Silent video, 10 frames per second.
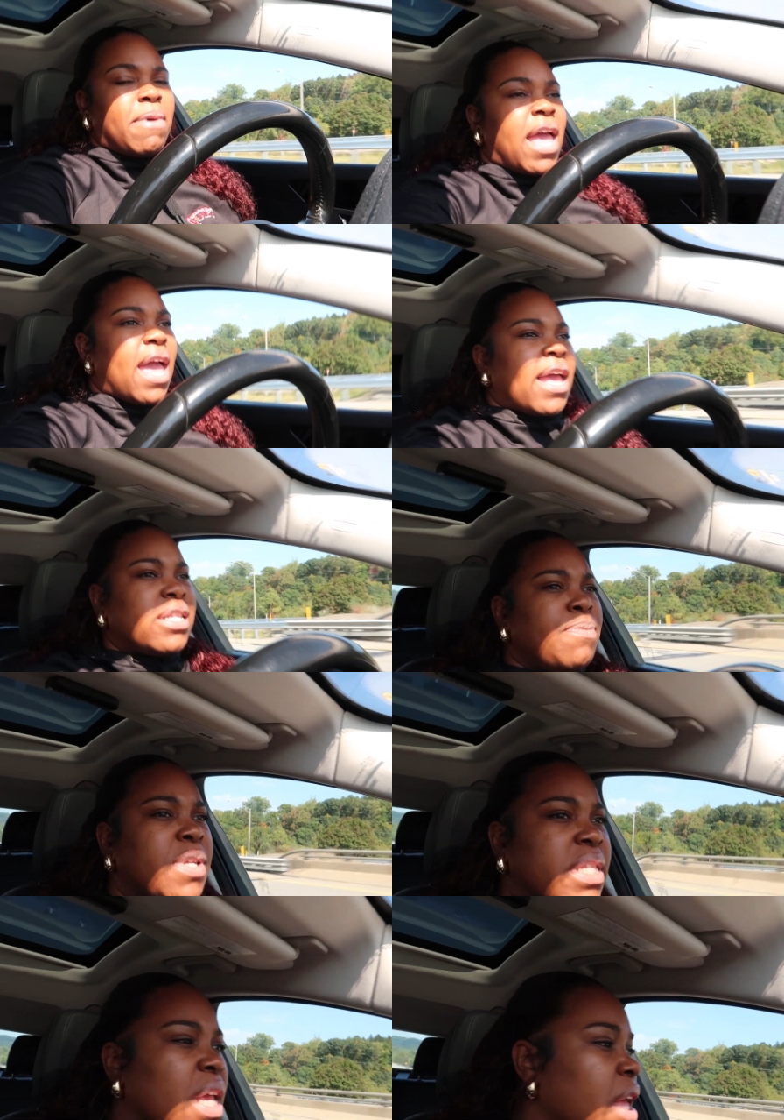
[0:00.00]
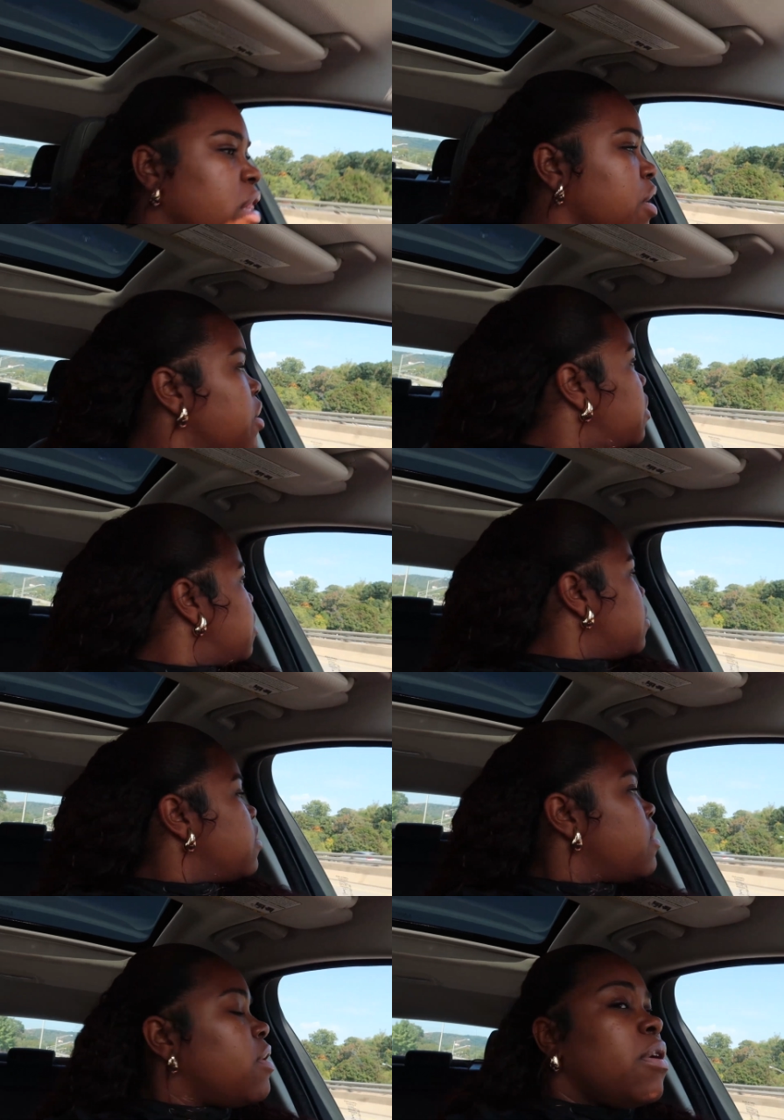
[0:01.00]
bags put together
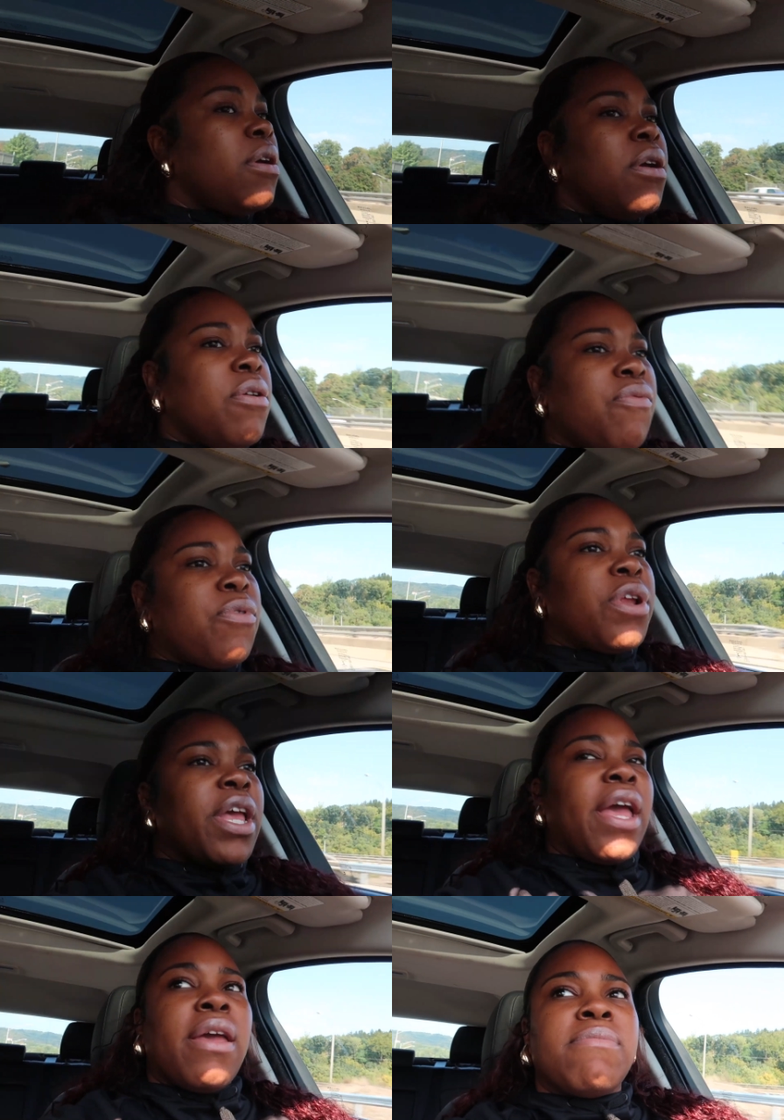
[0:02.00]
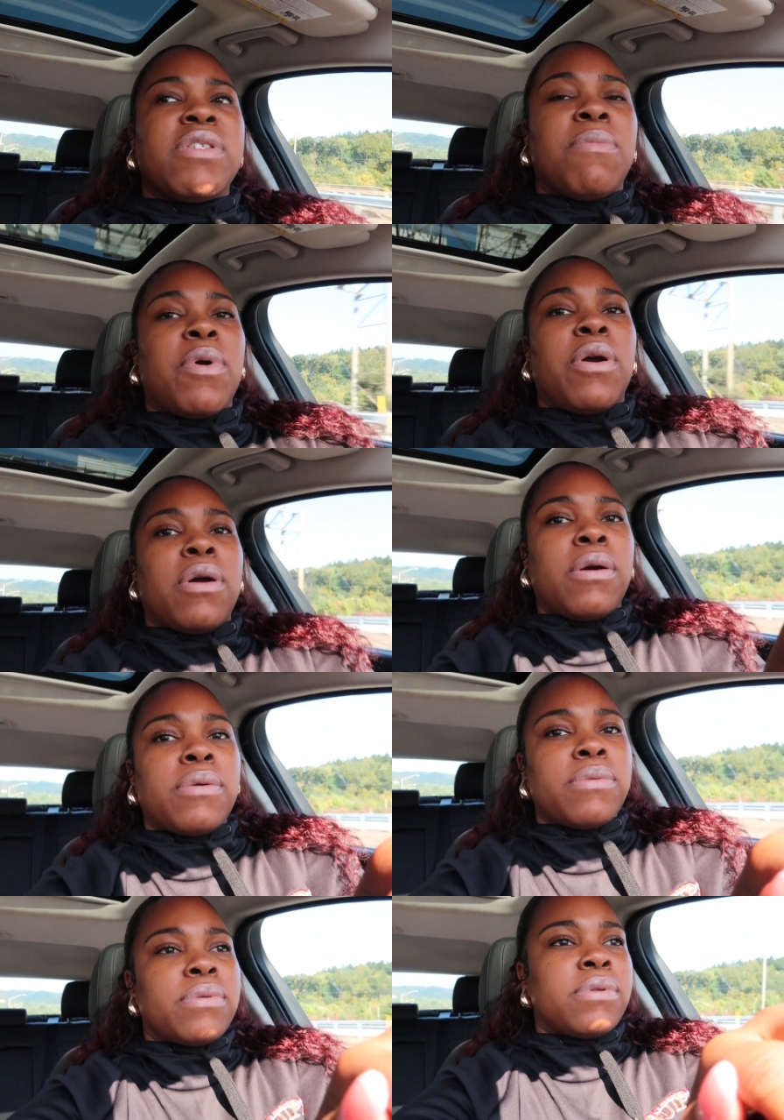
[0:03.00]
for the game
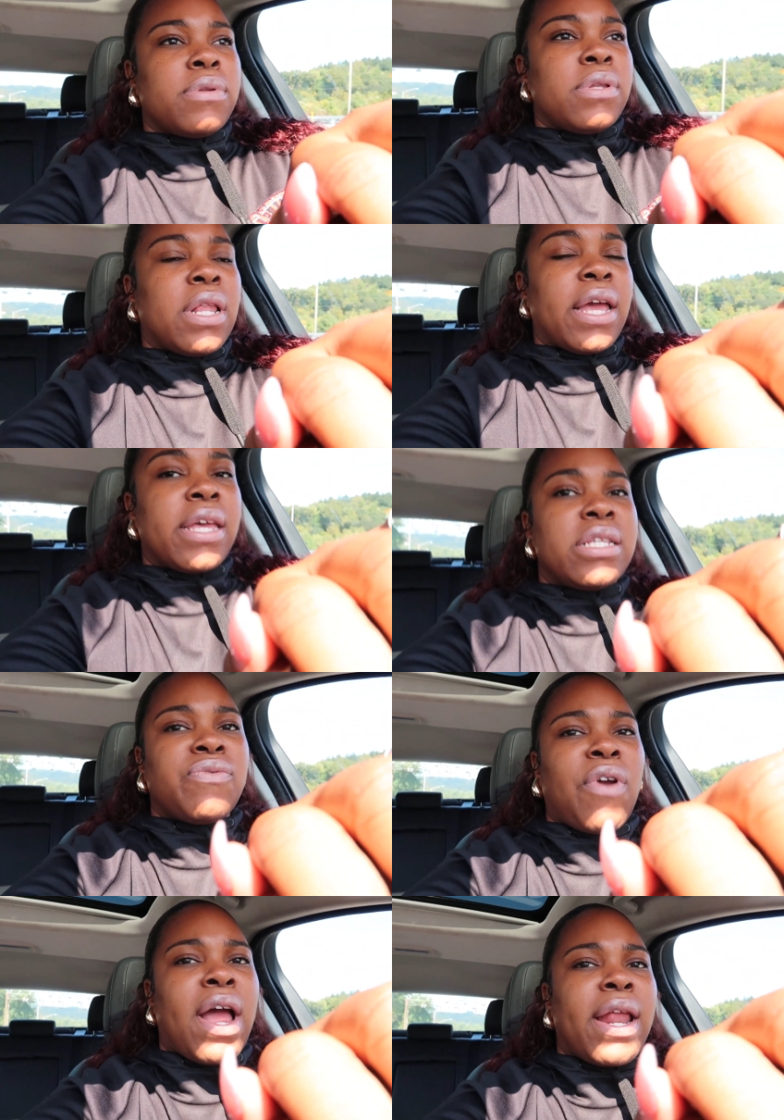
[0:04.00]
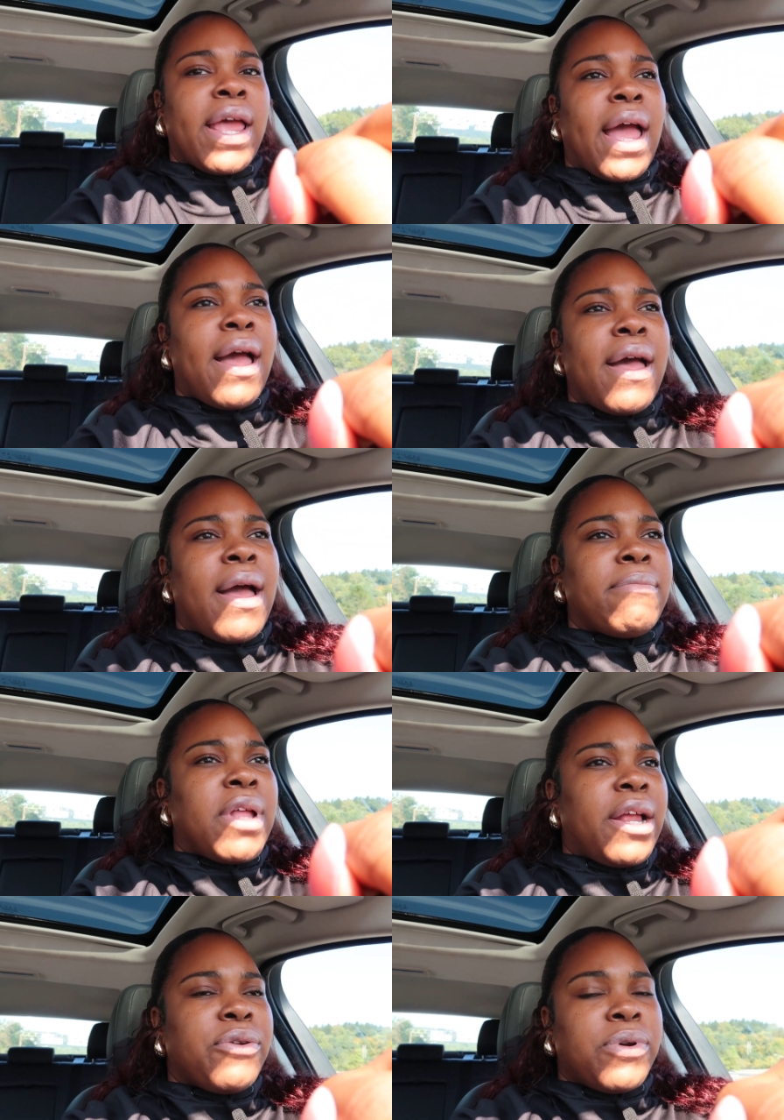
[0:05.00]
tomorrow. Like it's Friday. I, I'm
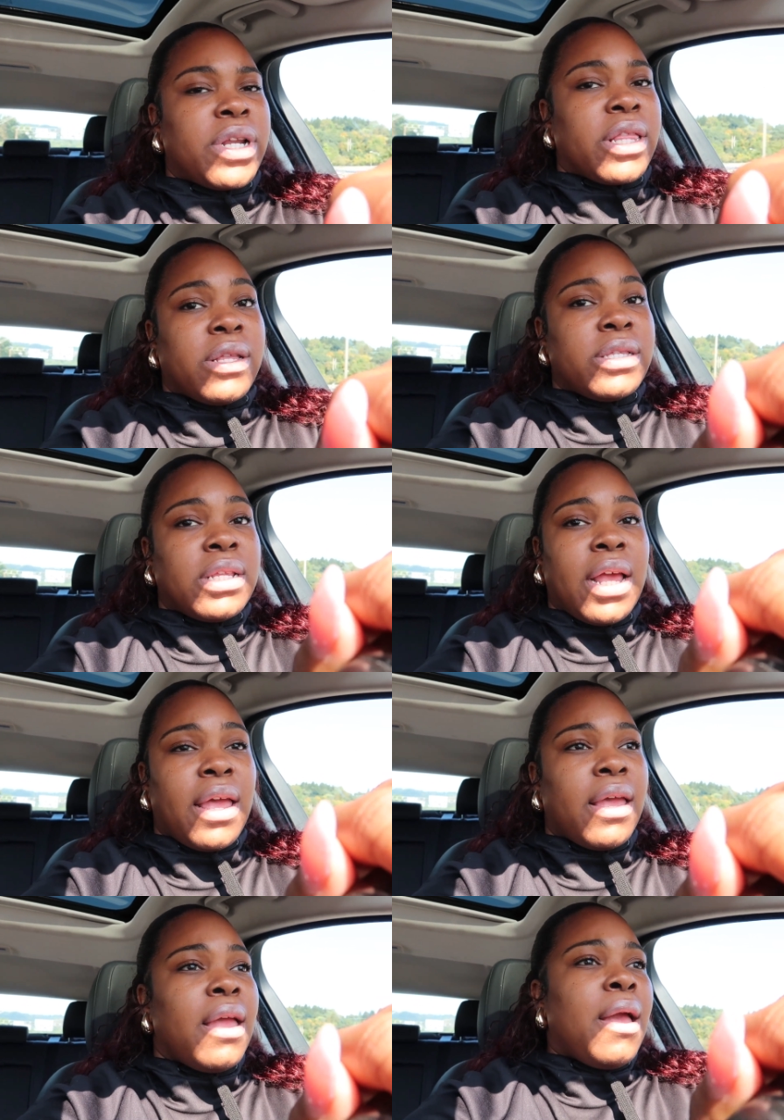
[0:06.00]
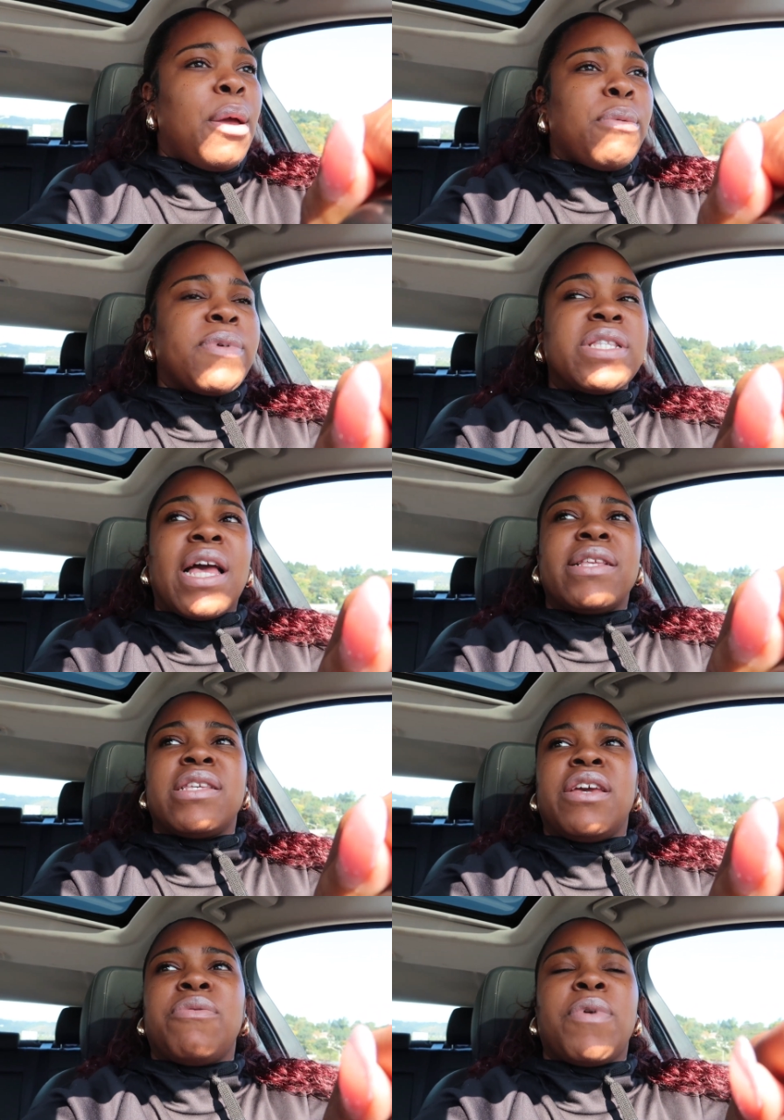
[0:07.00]
not doing nothing today besides
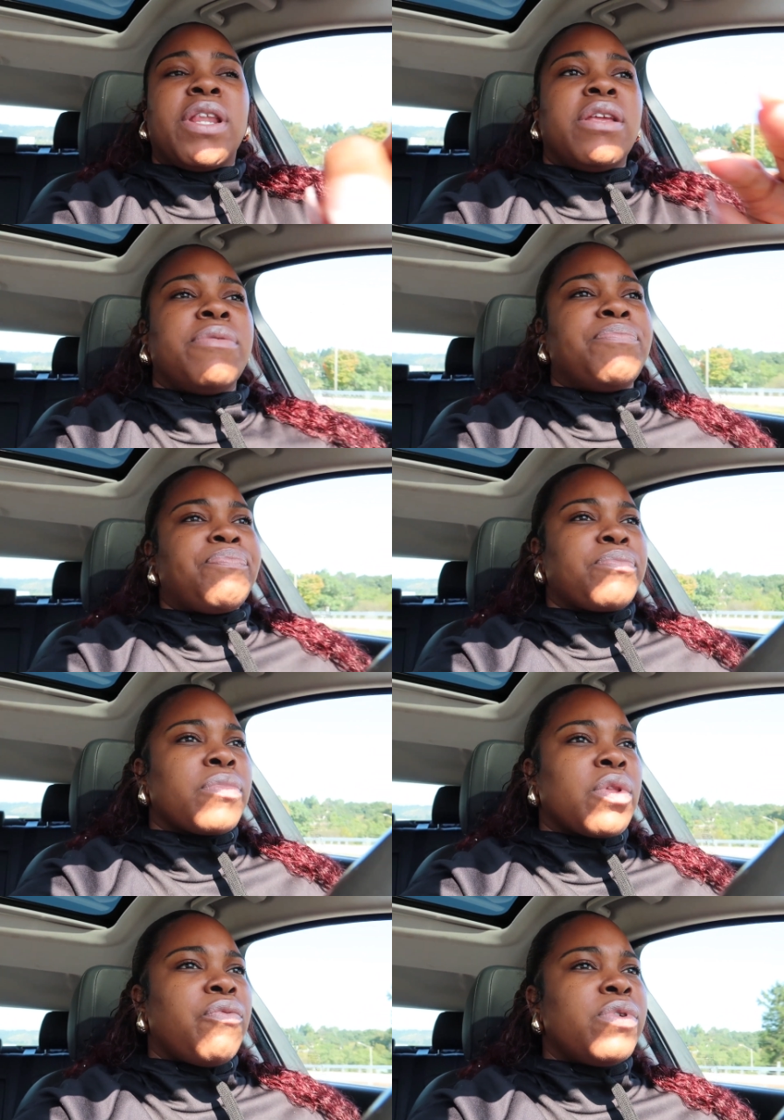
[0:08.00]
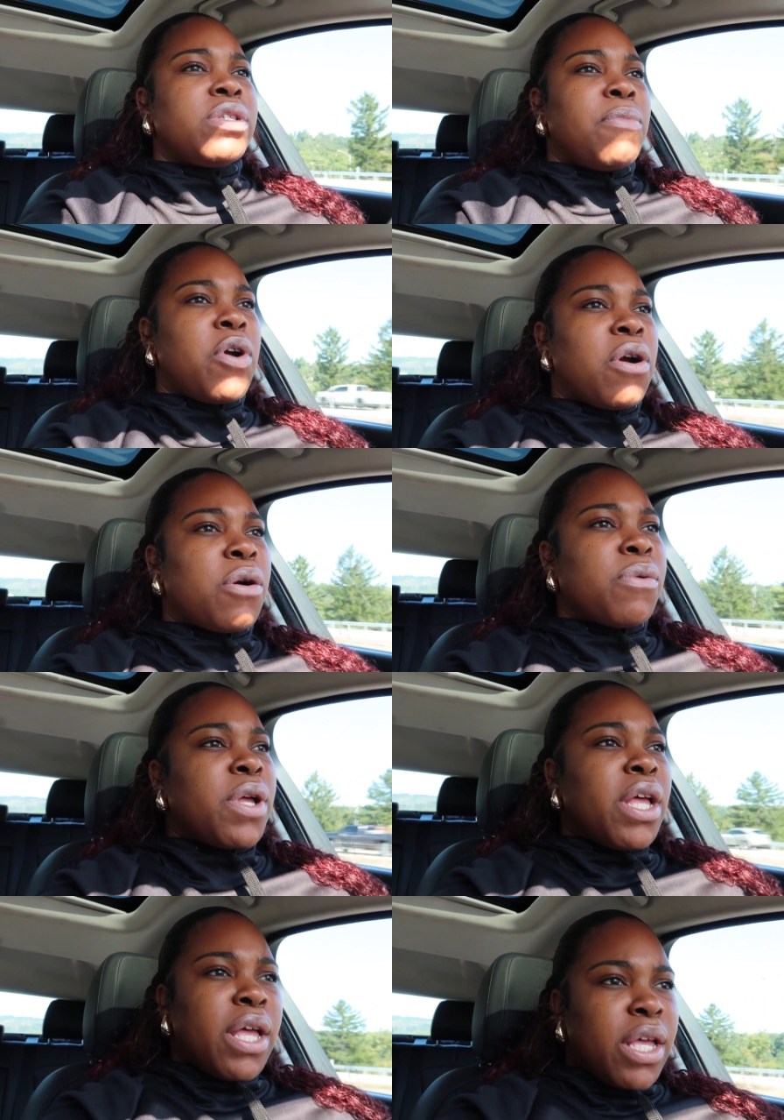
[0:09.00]
getting ready for tomorrow.
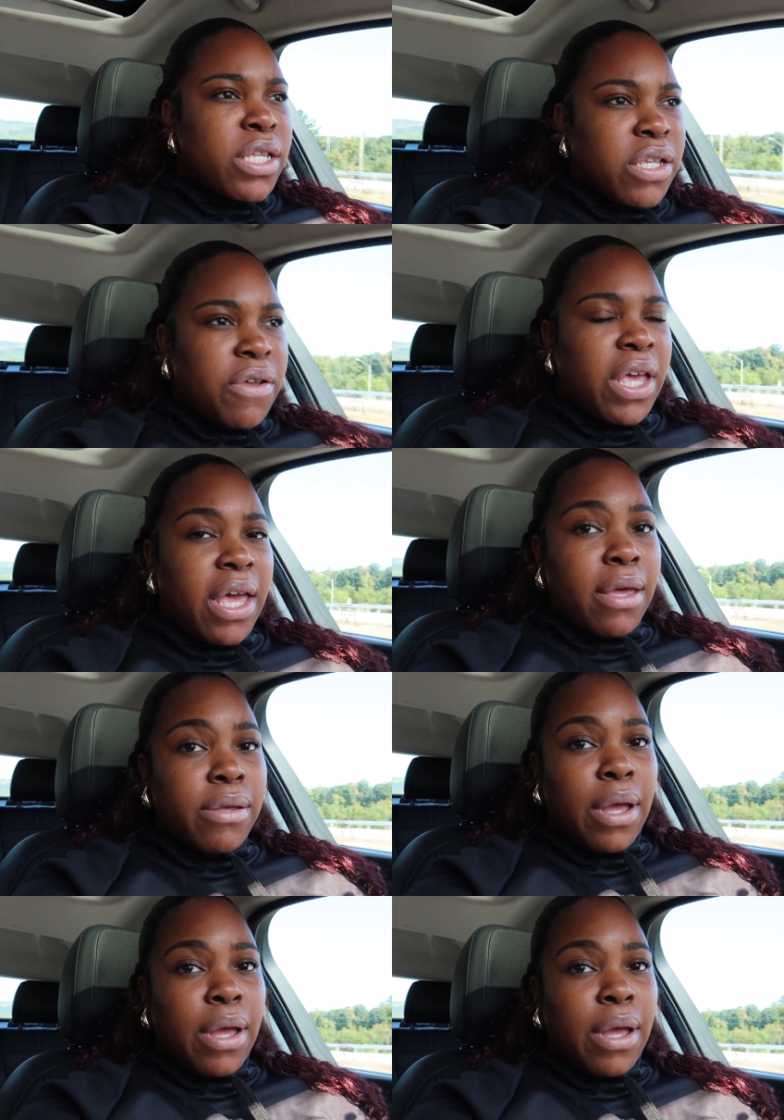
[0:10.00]
So yeah,